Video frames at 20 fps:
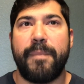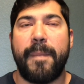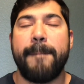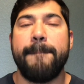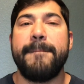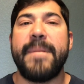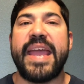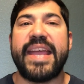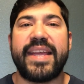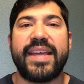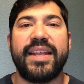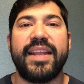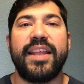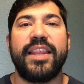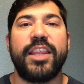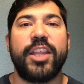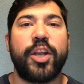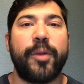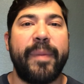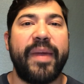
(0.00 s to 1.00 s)
make it a
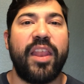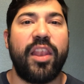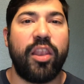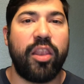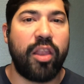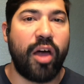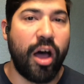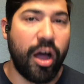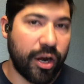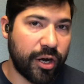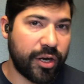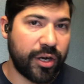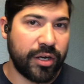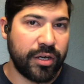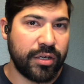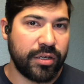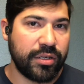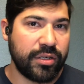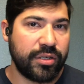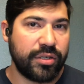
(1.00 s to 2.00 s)
little bit
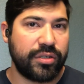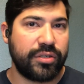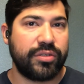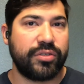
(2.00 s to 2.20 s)
longer